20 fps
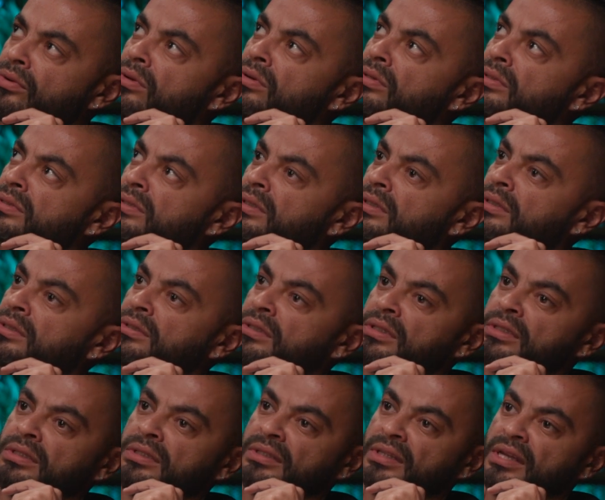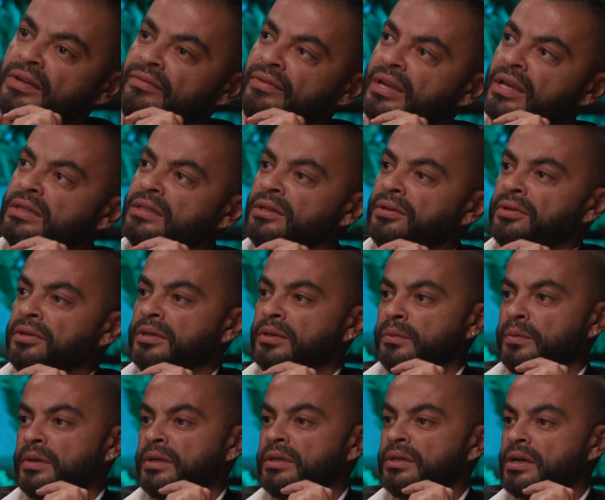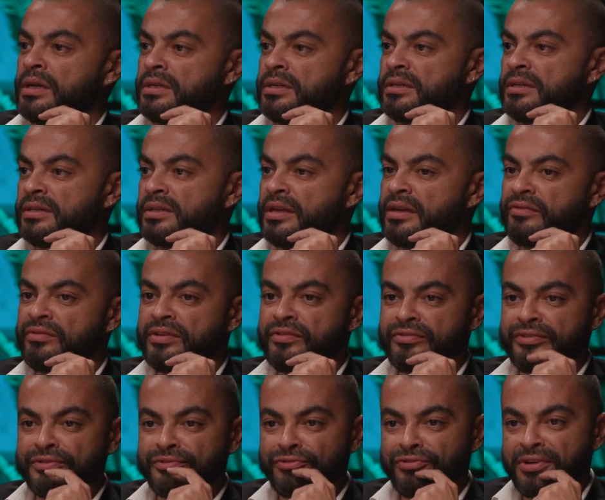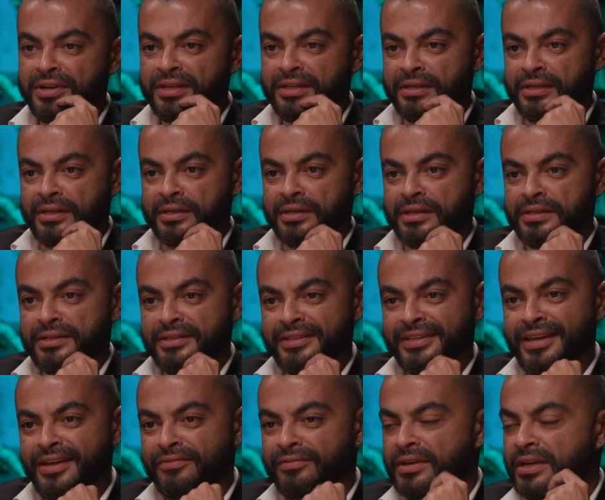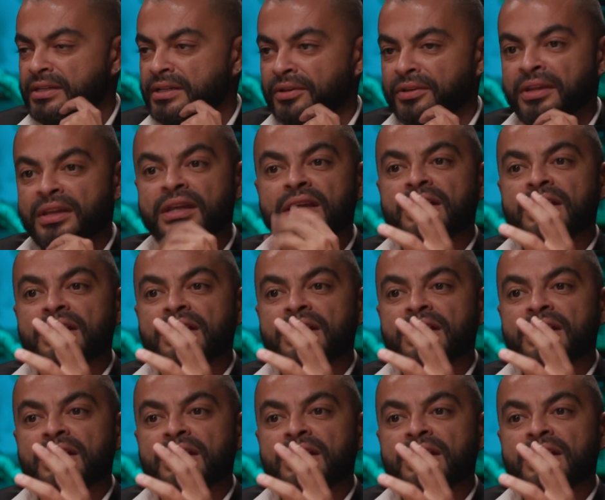Of course not. I didn't have anything, man. I didn't have even training. I didn't have anything.